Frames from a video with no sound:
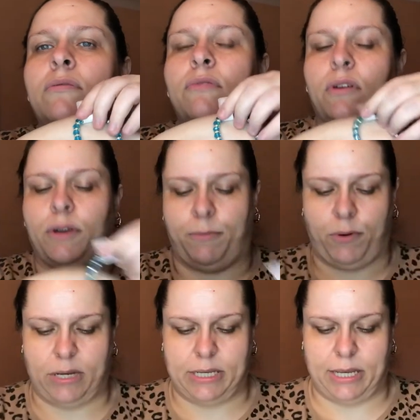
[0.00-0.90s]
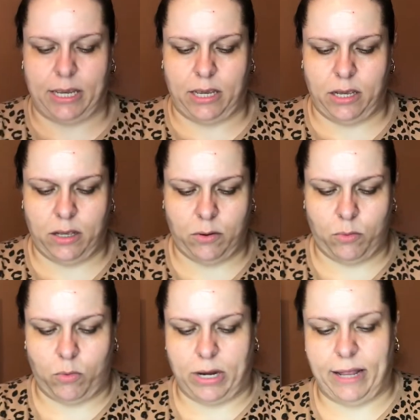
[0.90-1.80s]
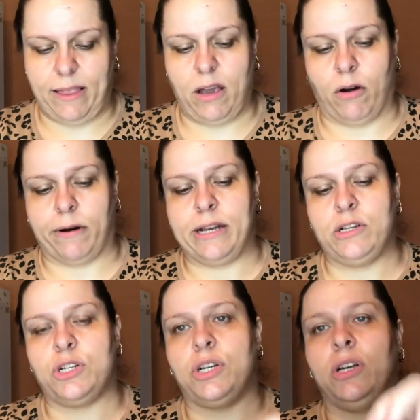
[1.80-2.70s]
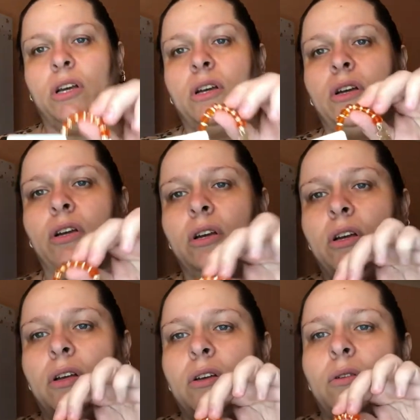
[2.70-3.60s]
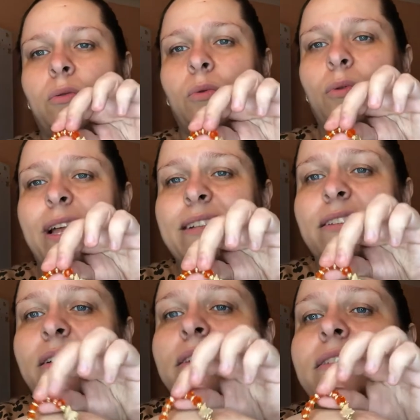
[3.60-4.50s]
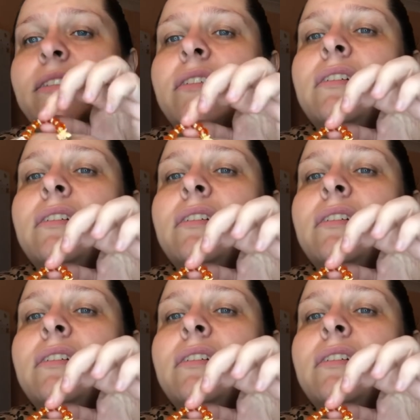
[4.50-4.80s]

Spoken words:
Very pretty. One in the orange. Oh, that's nice.